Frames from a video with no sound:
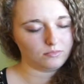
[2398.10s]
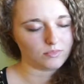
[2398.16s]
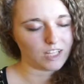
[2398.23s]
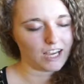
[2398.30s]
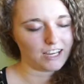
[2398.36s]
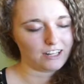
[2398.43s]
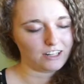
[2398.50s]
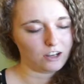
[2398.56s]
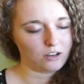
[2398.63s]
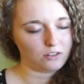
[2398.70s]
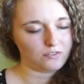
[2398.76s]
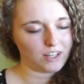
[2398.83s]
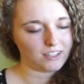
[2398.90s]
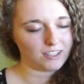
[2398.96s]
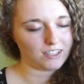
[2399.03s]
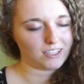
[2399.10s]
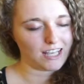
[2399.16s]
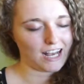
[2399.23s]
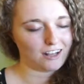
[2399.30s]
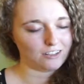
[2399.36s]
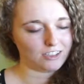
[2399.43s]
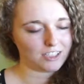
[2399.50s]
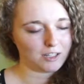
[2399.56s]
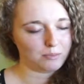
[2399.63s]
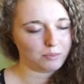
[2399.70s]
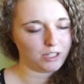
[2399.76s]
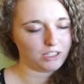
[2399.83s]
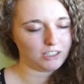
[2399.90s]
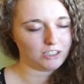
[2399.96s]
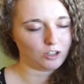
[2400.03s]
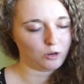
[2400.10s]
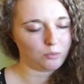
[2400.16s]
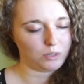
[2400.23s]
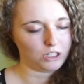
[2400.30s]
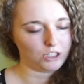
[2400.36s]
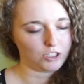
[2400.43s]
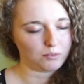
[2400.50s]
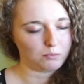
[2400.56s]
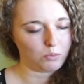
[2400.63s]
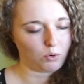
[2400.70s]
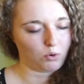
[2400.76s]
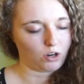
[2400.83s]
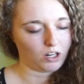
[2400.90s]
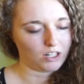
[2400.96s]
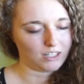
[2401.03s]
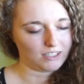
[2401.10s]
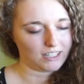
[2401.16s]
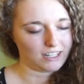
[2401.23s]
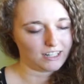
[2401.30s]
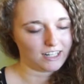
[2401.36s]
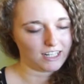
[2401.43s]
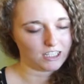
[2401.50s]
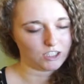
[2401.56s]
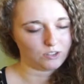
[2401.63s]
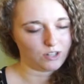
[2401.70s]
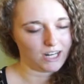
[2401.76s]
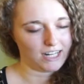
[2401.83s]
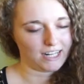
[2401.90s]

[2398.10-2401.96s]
I know that this house can be so much more than it is right